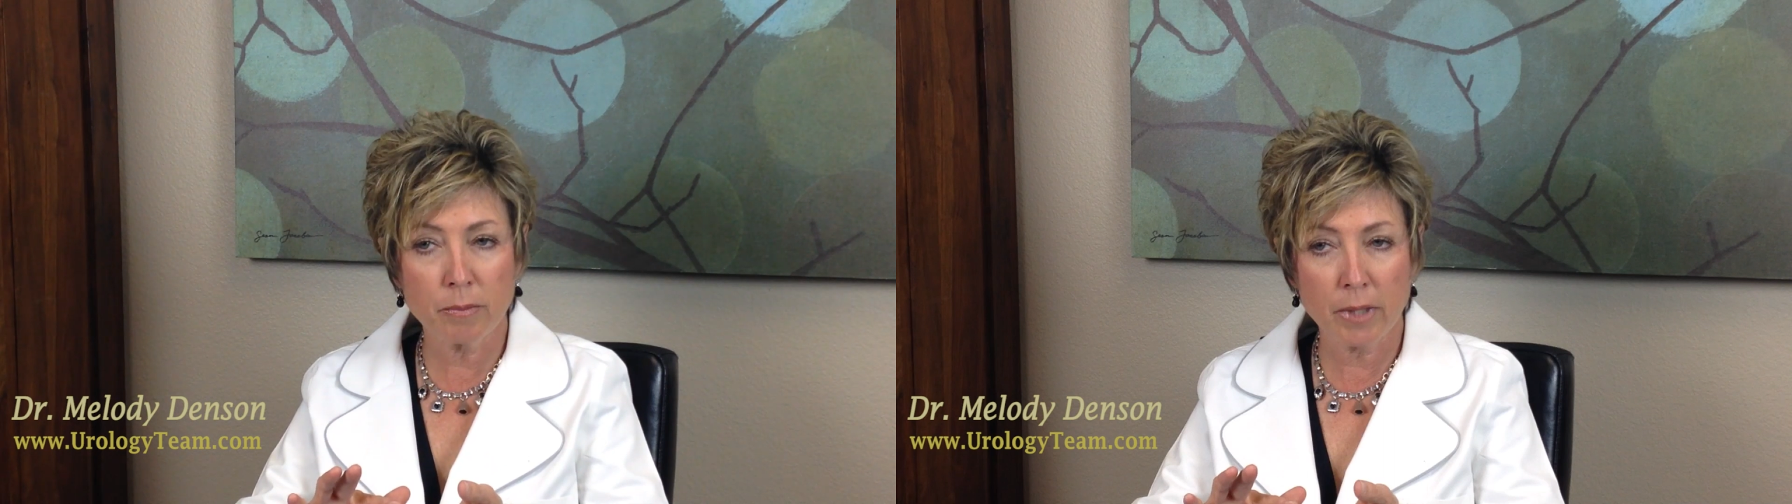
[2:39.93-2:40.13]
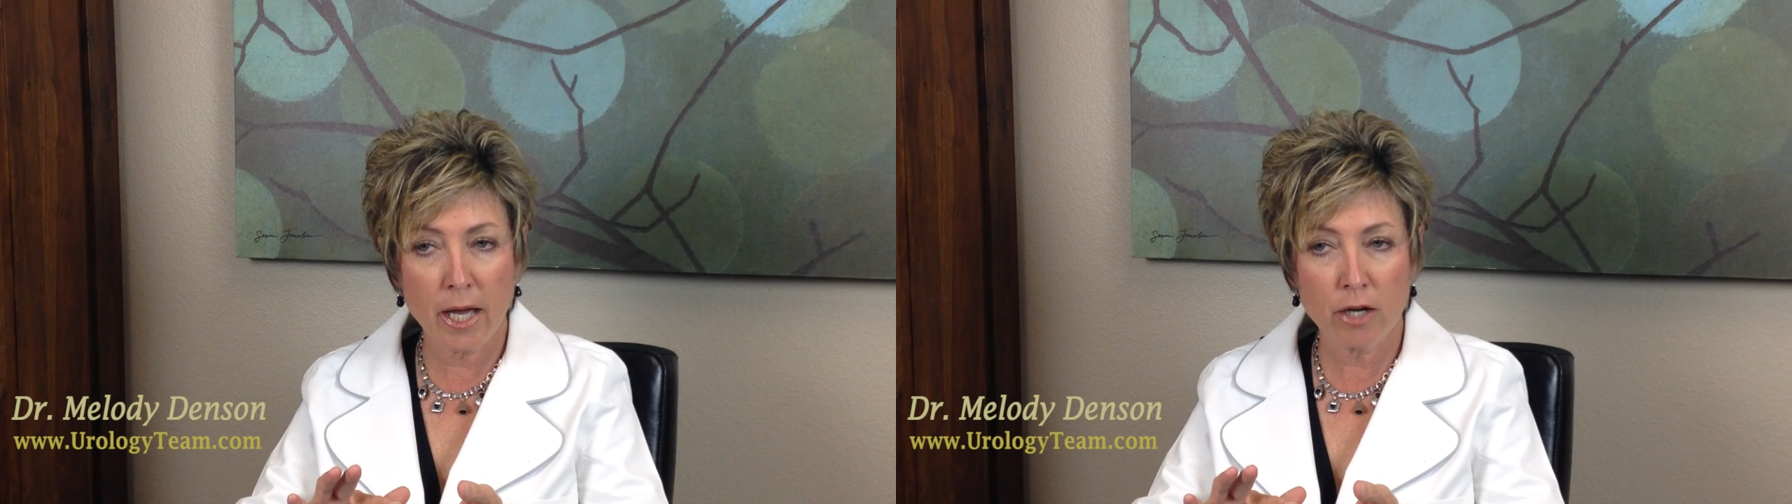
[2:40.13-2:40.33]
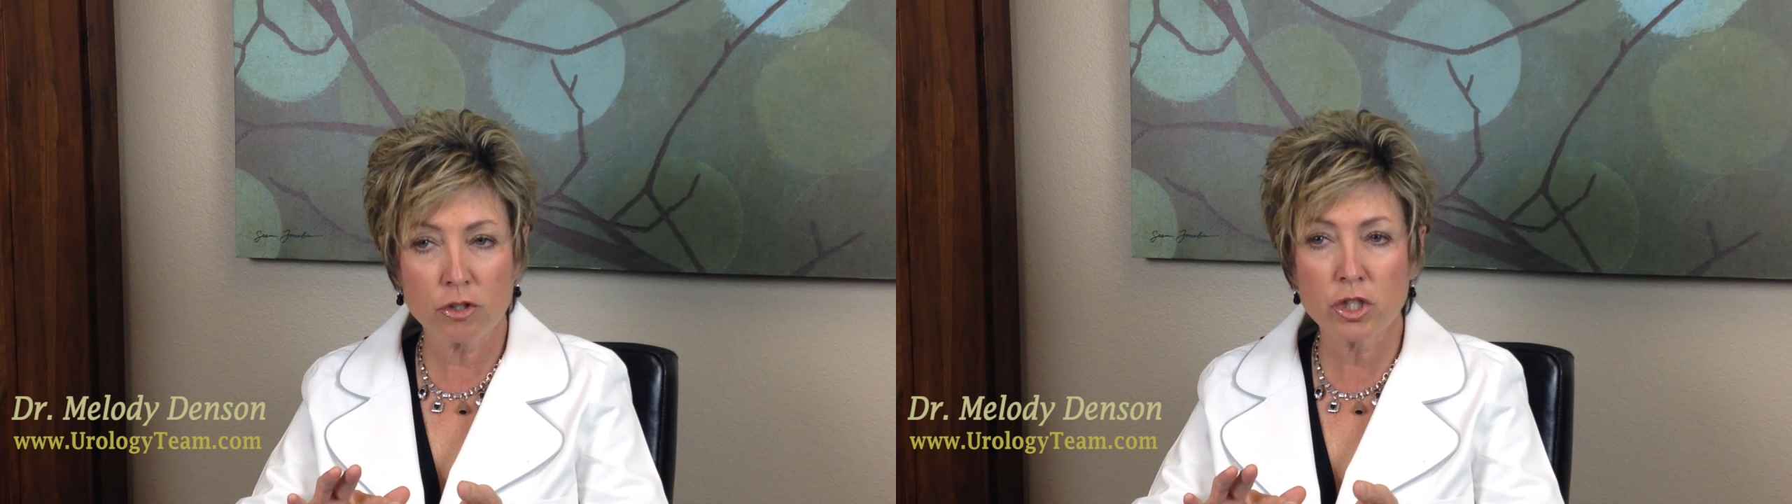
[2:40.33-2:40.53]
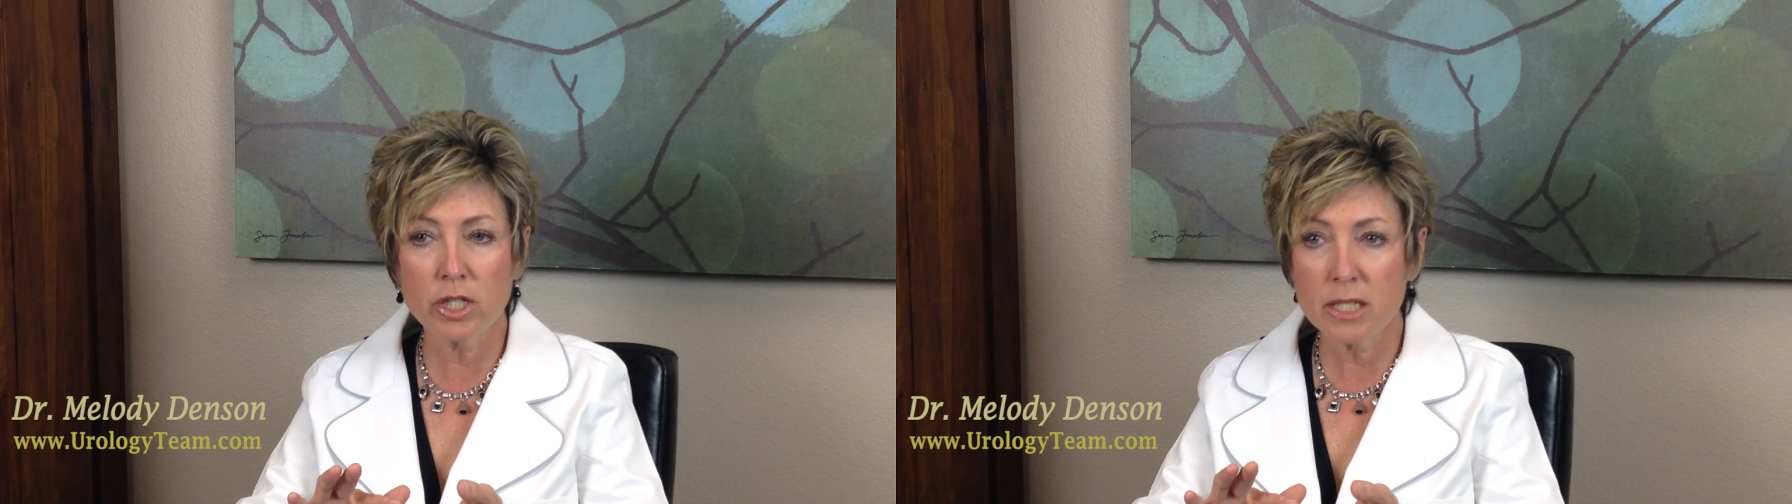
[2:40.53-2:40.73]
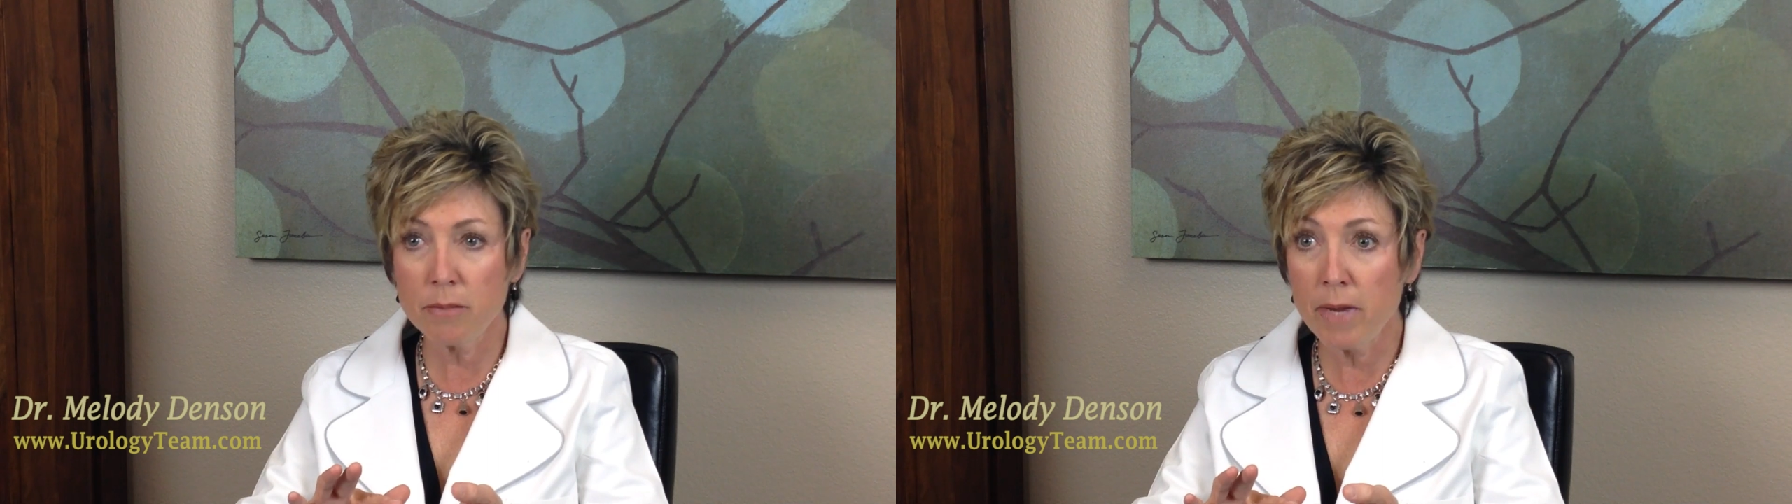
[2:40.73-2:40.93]
bladder
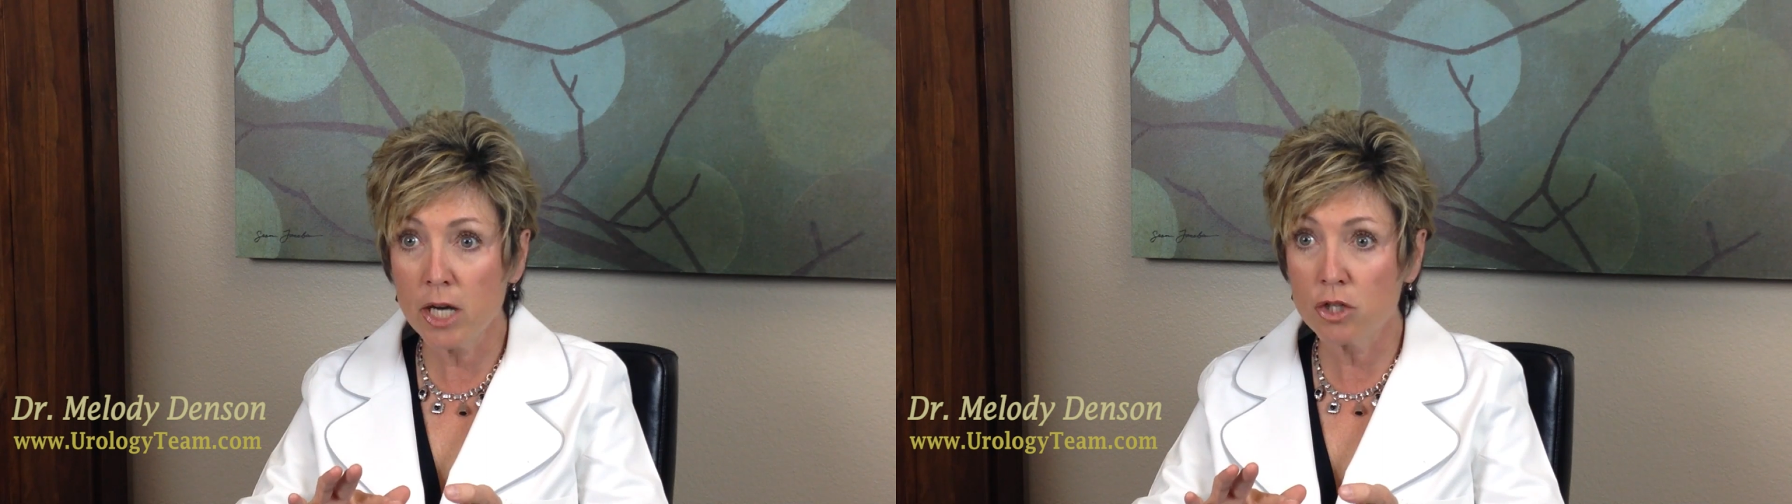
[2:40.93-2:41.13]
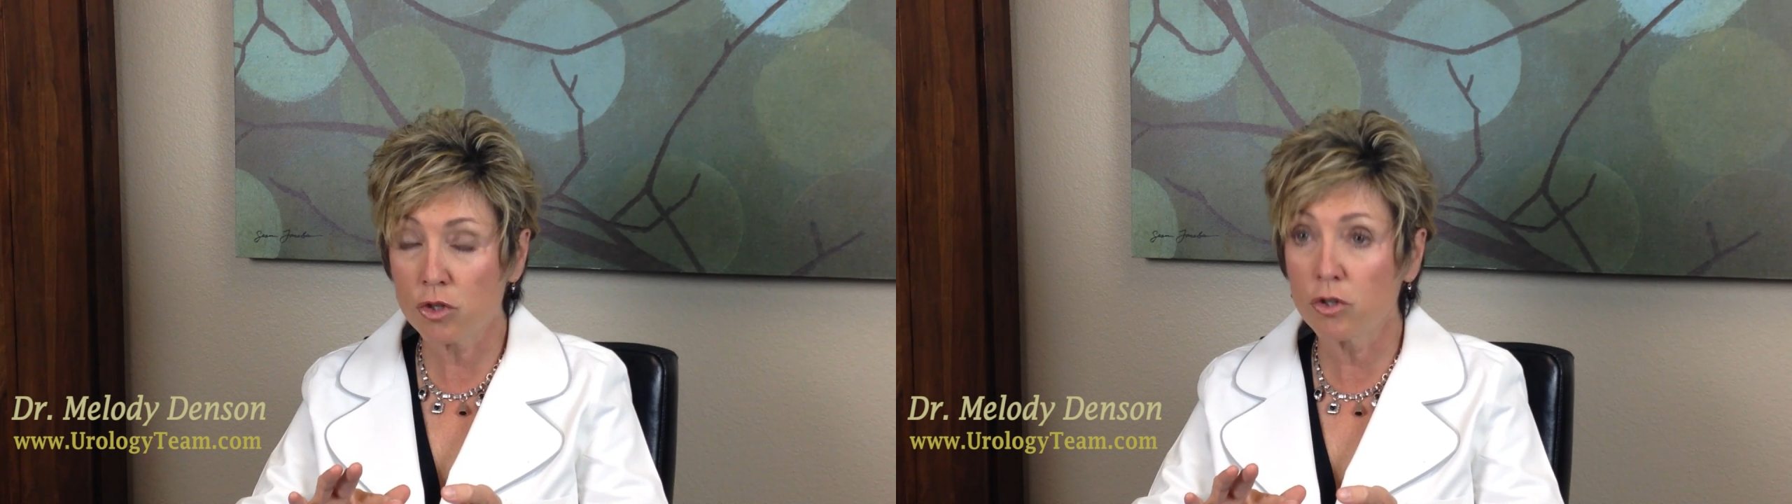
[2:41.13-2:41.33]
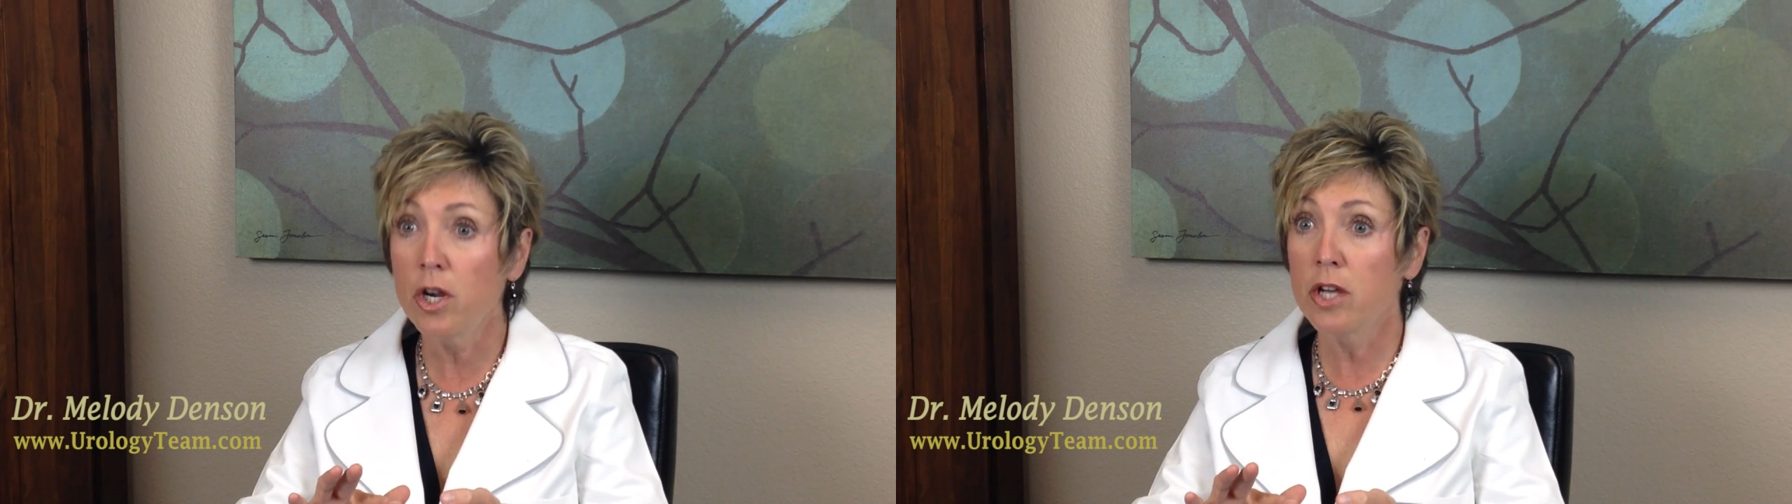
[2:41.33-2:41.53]
just to make sure